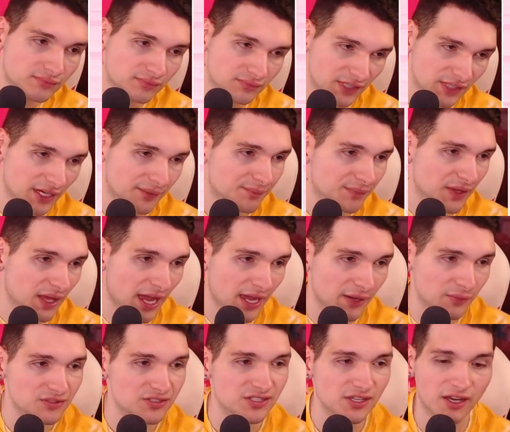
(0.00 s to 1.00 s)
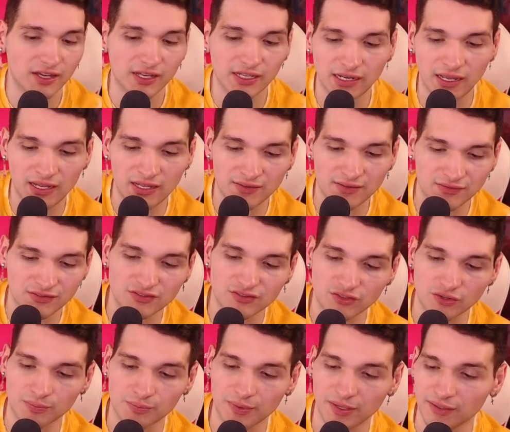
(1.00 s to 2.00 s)
Yep, I was young and naive and
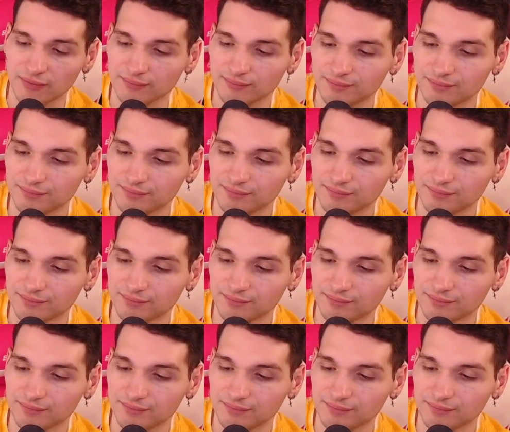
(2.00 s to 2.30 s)
stupid.